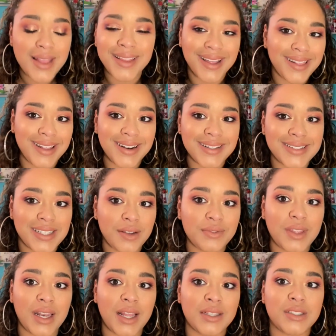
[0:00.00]
Like, a lot of stuff
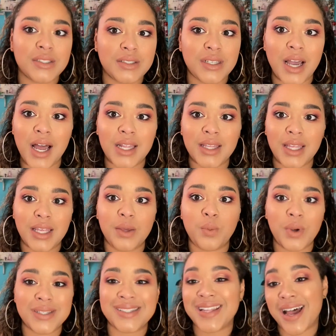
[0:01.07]
that I just got, like, it
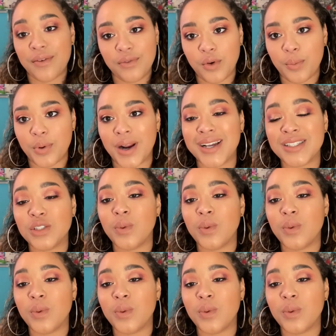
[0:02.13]
wasn't that full price.